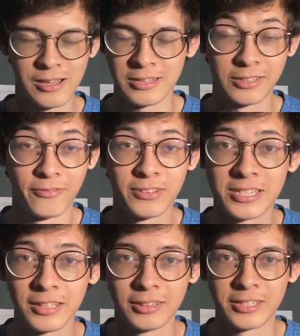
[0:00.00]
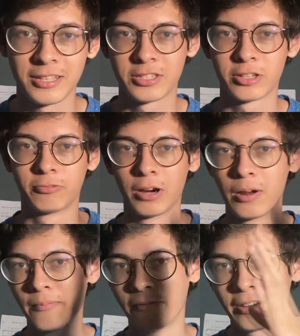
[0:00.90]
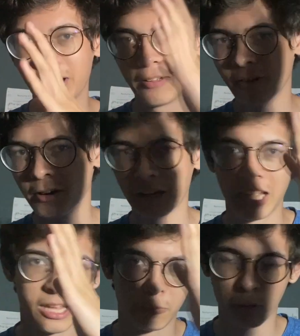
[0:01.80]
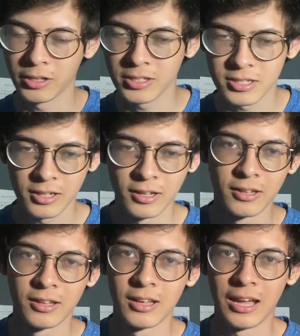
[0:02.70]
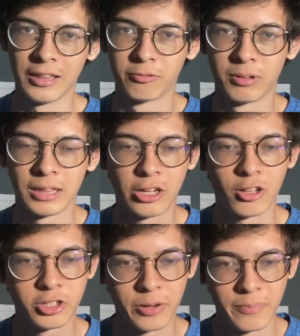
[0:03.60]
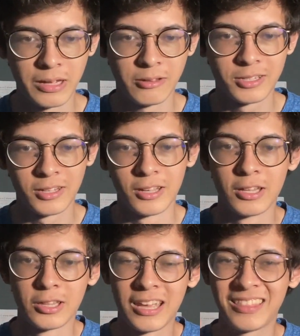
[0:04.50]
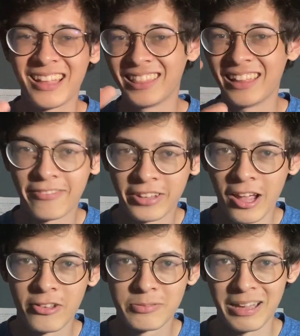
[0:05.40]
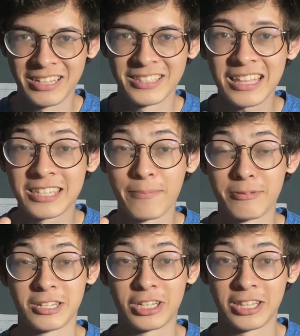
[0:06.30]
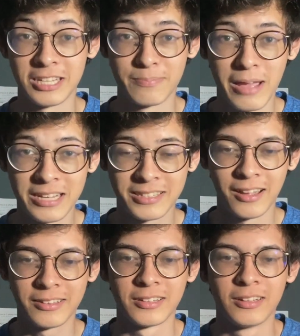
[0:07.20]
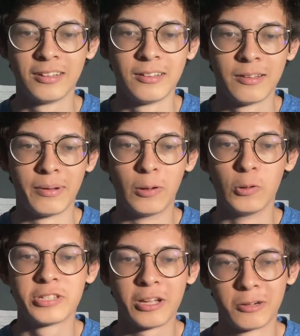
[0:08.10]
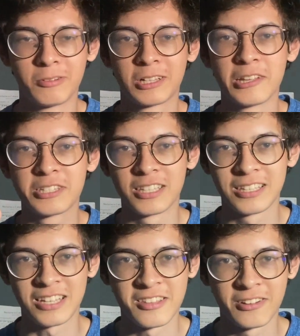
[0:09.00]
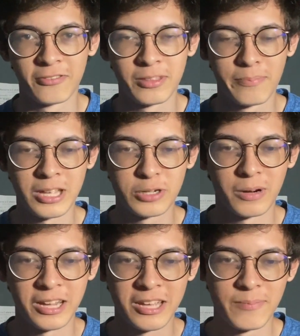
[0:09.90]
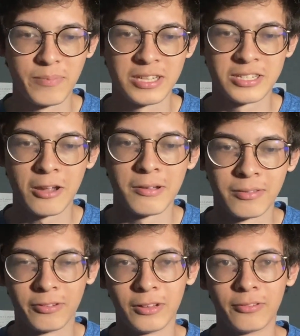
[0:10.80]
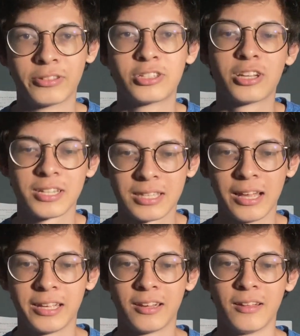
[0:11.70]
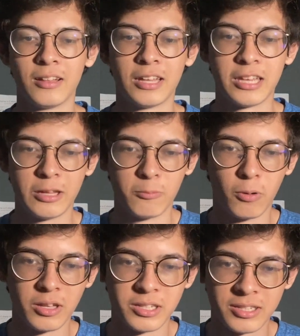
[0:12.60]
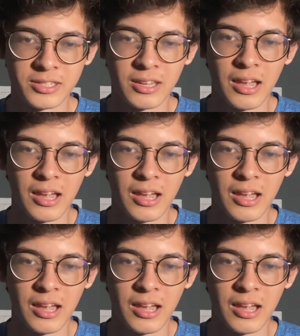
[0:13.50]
the facilities to roam very far inwards and really contribute in that left half space. That's the position he's best at, but also close to the centre of the pitch where he can be so involved, just like he was